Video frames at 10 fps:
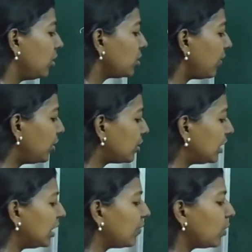So when you
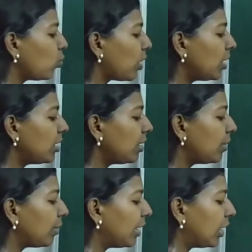see even one
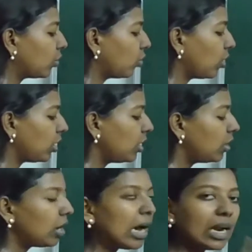electron
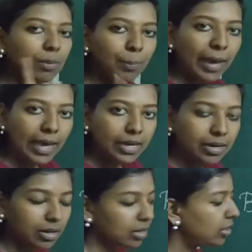unpaired,
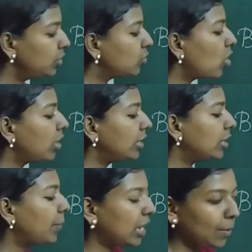you call it
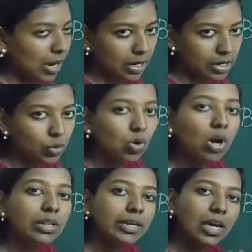paramagnetic. You
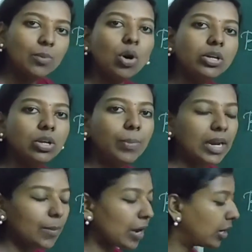call the entire molecule
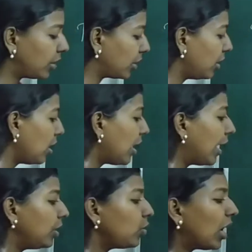paramagnetic,
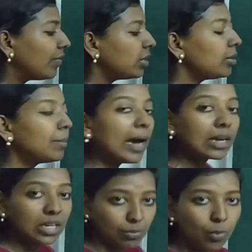and you have a
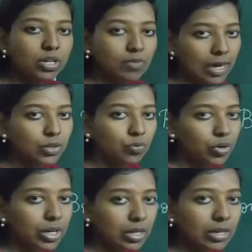magnetic moment value for
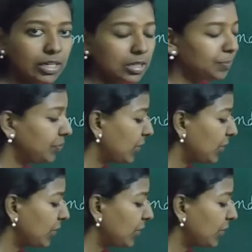it, right?